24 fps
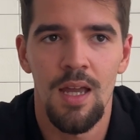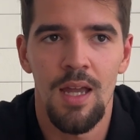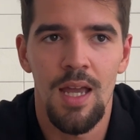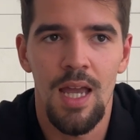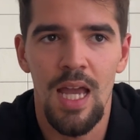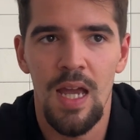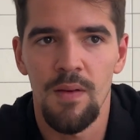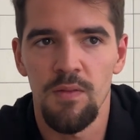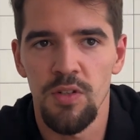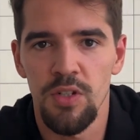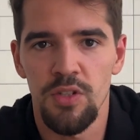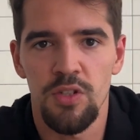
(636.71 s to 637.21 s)

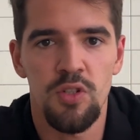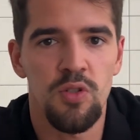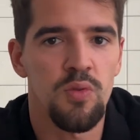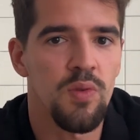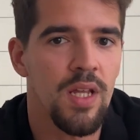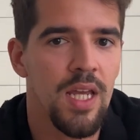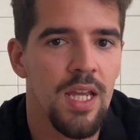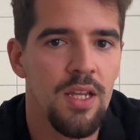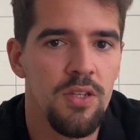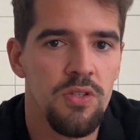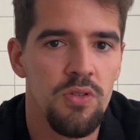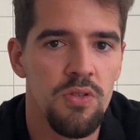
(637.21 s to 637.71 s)
every 2
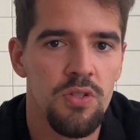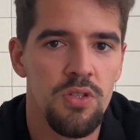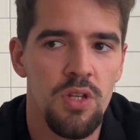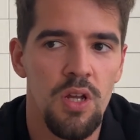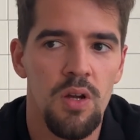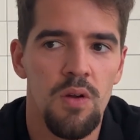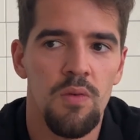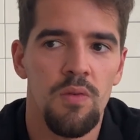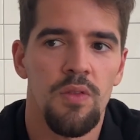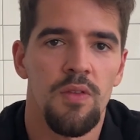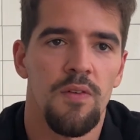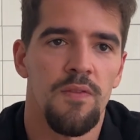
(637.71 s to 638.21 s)
days or
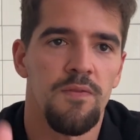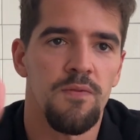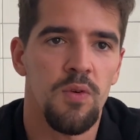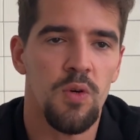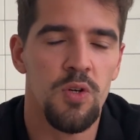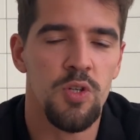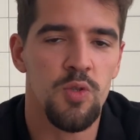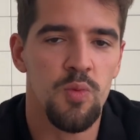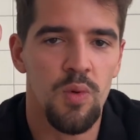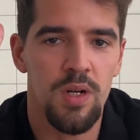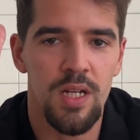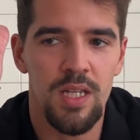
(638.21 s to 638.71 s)
so. The
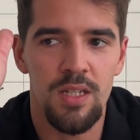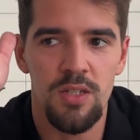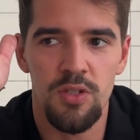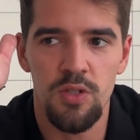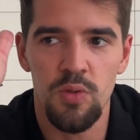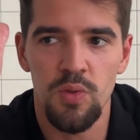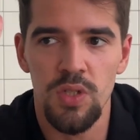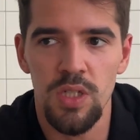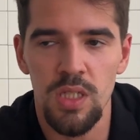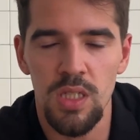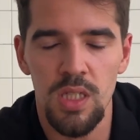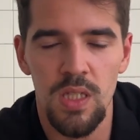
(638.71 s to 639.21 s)
first one is you
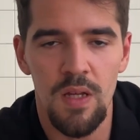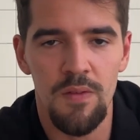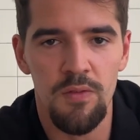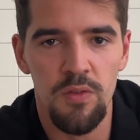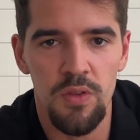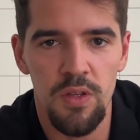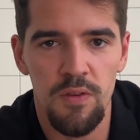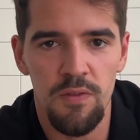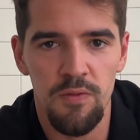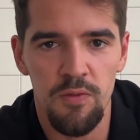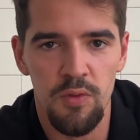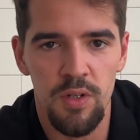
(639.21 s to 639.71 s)
deliver
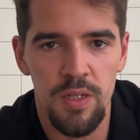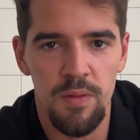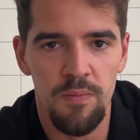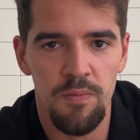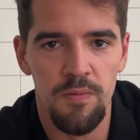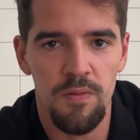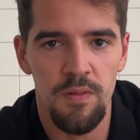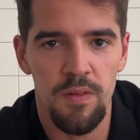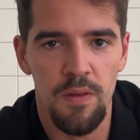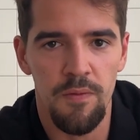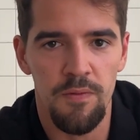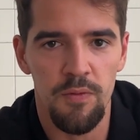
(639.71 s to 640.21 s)
the free
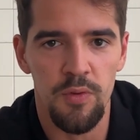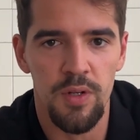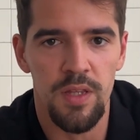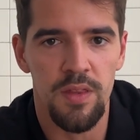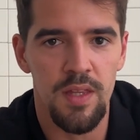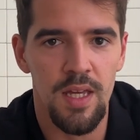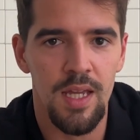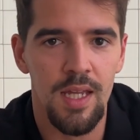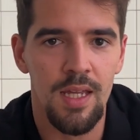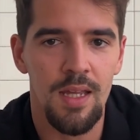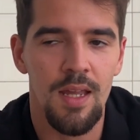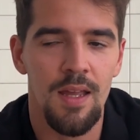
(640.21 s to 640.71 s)

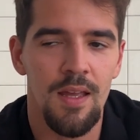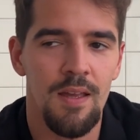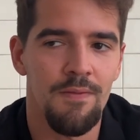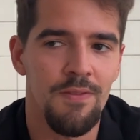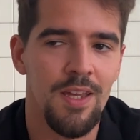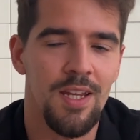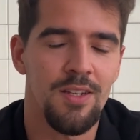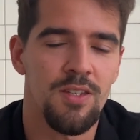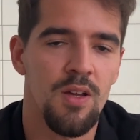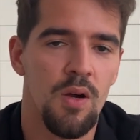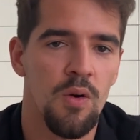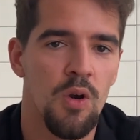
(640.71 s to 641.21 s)
thing. If
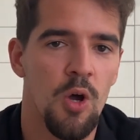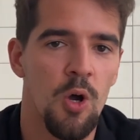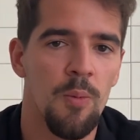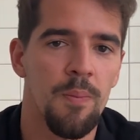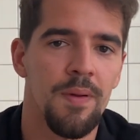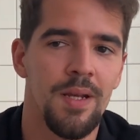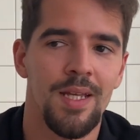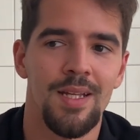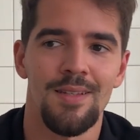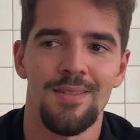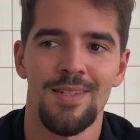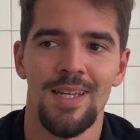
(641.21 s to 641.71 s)
they don't open
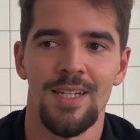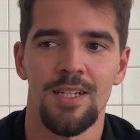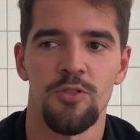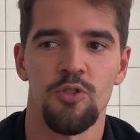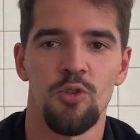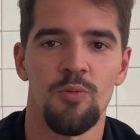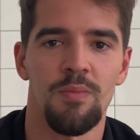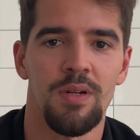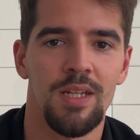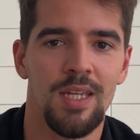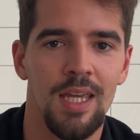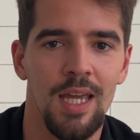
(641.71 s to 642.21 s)
it, send it to
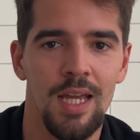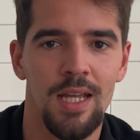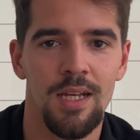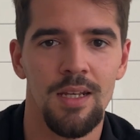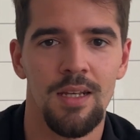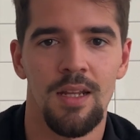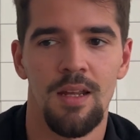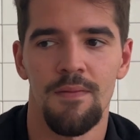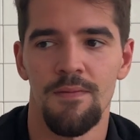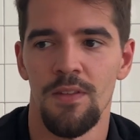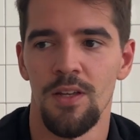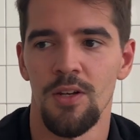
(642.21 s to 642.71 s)
them
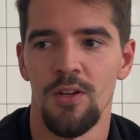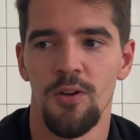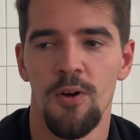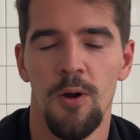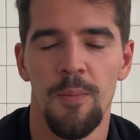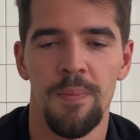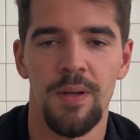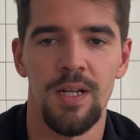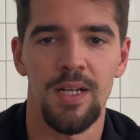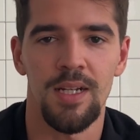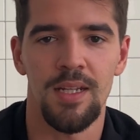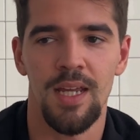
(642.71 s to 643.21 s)
again. If they don't
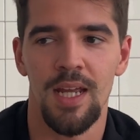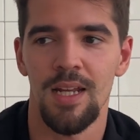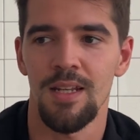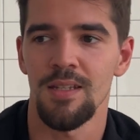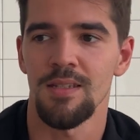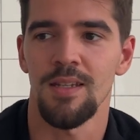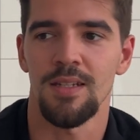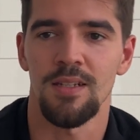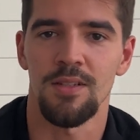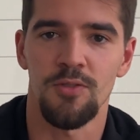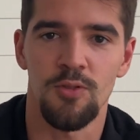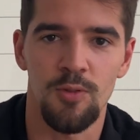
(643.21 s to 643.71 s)
open it again,
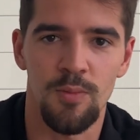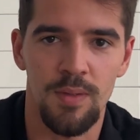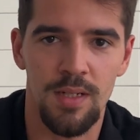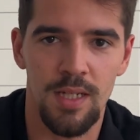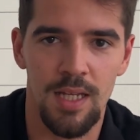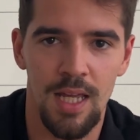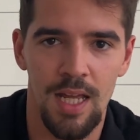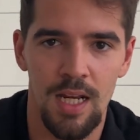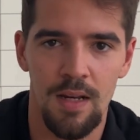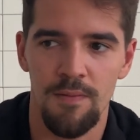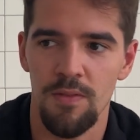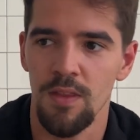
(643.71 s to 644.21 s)
send it to them
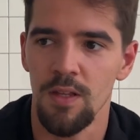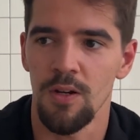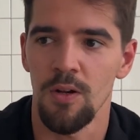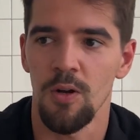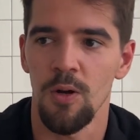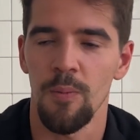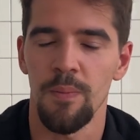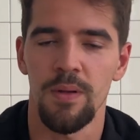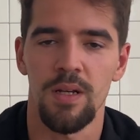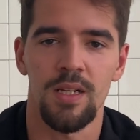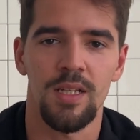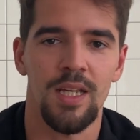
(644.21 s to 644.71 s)
again. If they don't
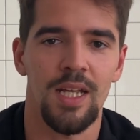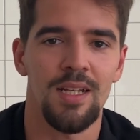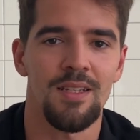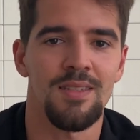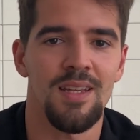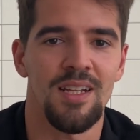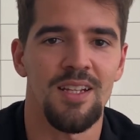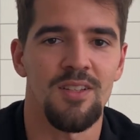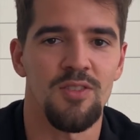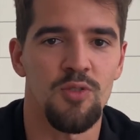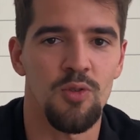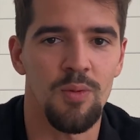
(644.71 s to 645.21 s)
open it again,
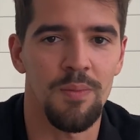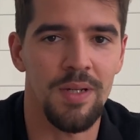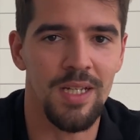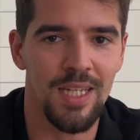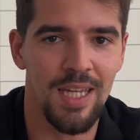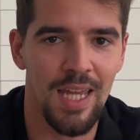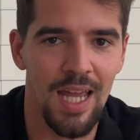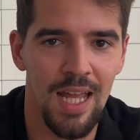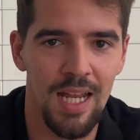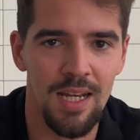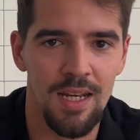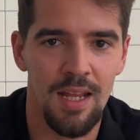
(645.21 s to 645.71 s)
send it to them
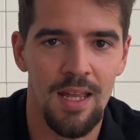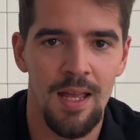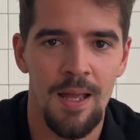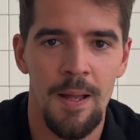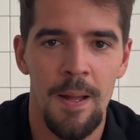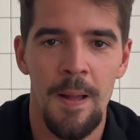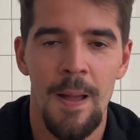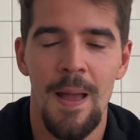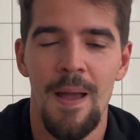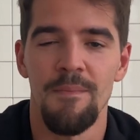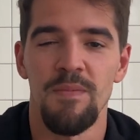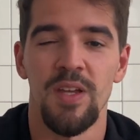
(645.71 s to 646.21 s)
again.
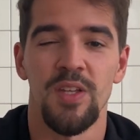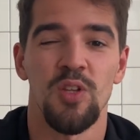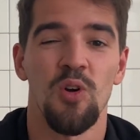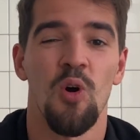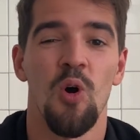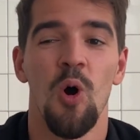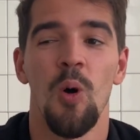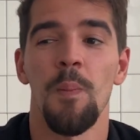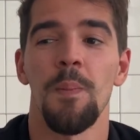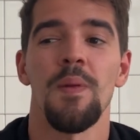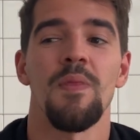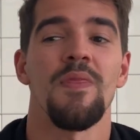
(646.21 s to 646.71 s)
If they don't
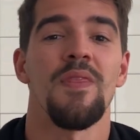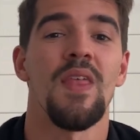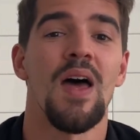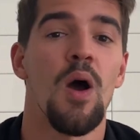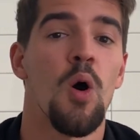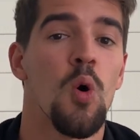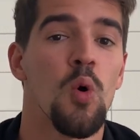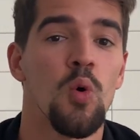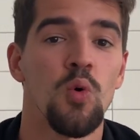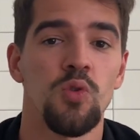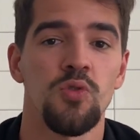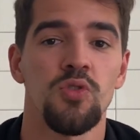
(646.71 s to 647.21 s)
open
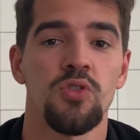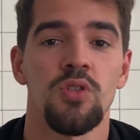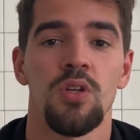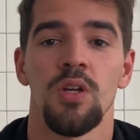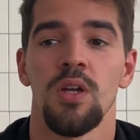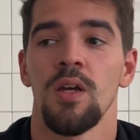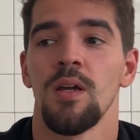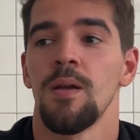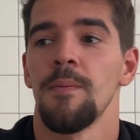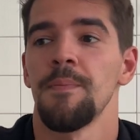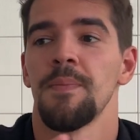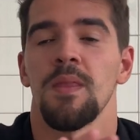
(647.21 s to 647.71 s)
those,
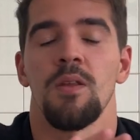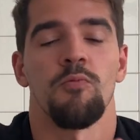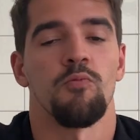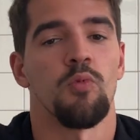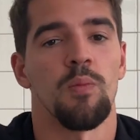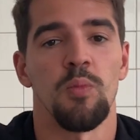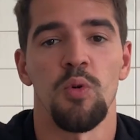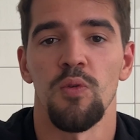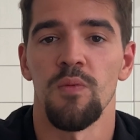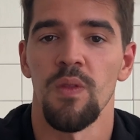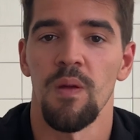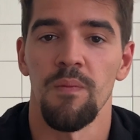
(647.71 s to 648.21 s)

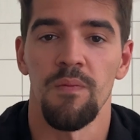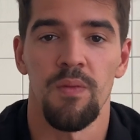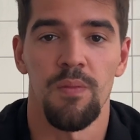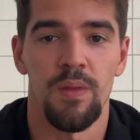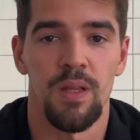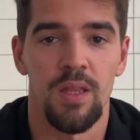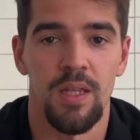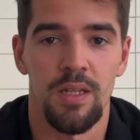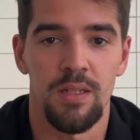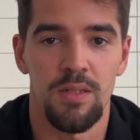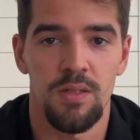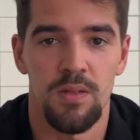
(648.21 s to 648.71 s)
remove them from the
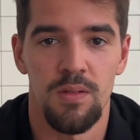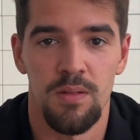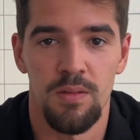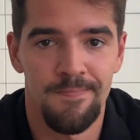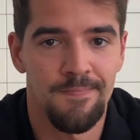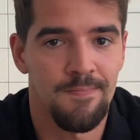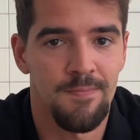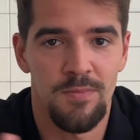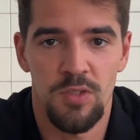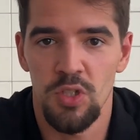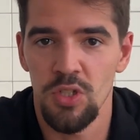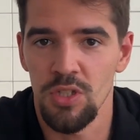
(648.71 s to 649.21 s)
list.
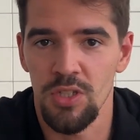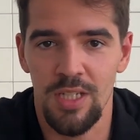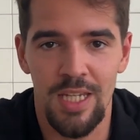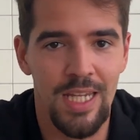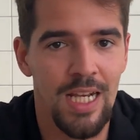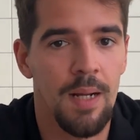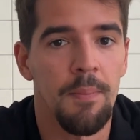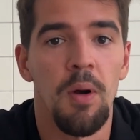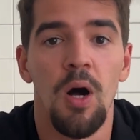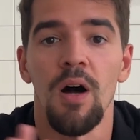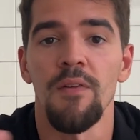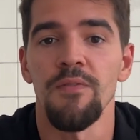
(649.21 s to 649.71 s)
Just get
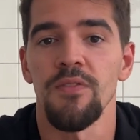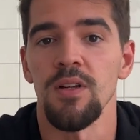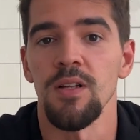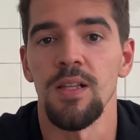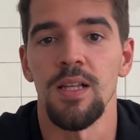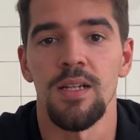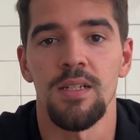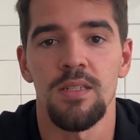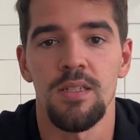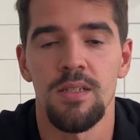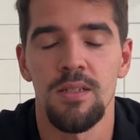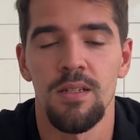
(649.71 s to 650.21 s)
them off the
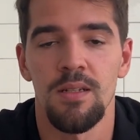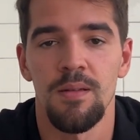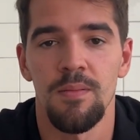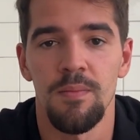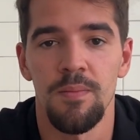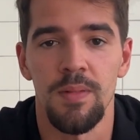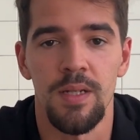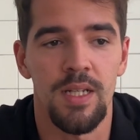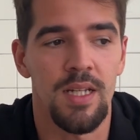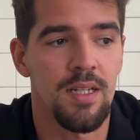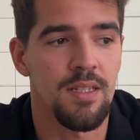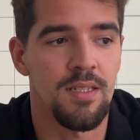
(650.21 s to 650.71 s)
list
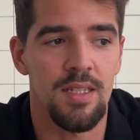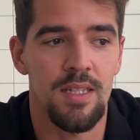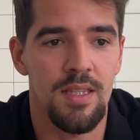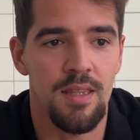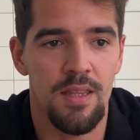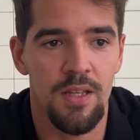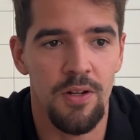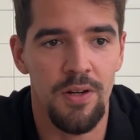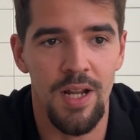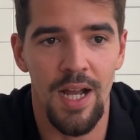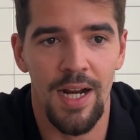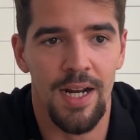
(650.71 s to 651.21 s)
because
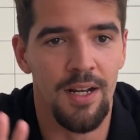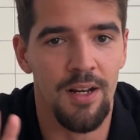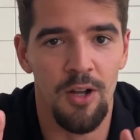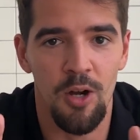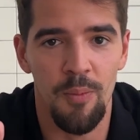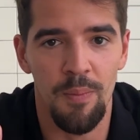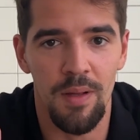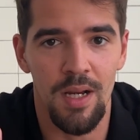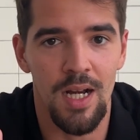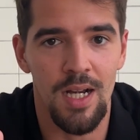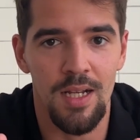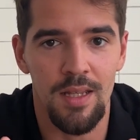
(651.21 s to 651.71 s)
they're not going to
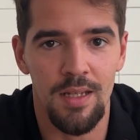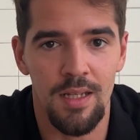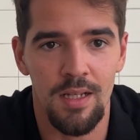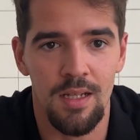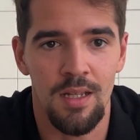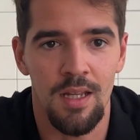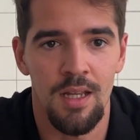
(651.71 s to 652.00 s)
open anything.